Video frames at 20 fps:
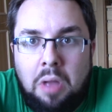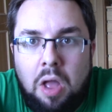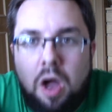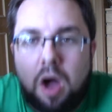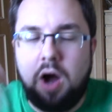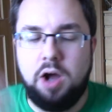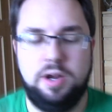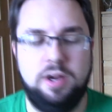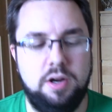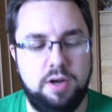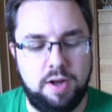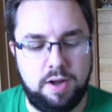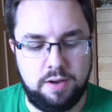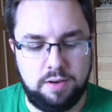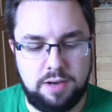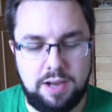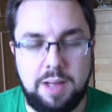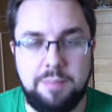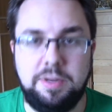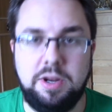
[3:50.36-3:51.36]
I don't know.
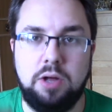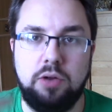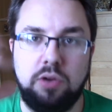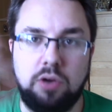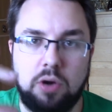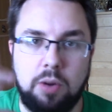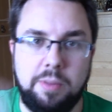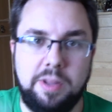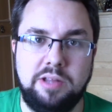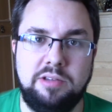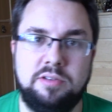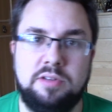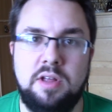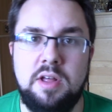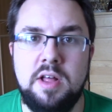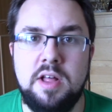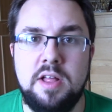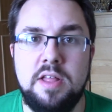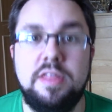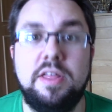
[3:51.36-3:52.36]
Let me know in the comments.
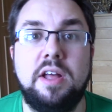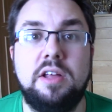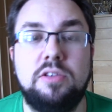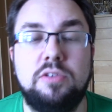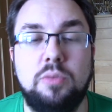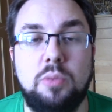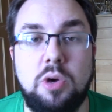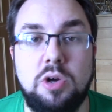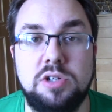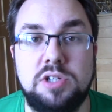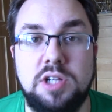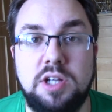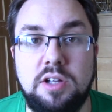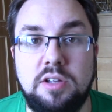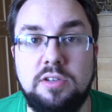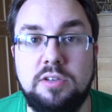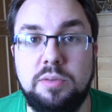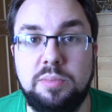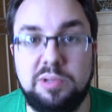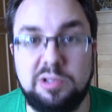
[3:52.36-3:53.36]
Thanks for watching and
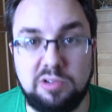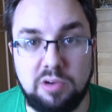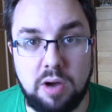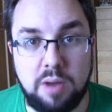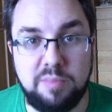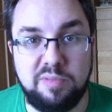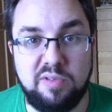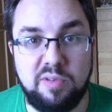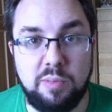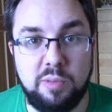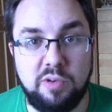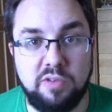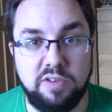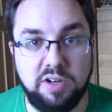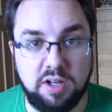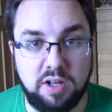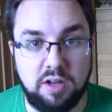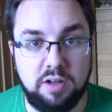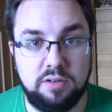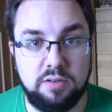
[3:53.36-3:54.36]
subscribe for more
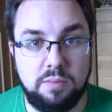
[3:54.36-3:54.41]
videos.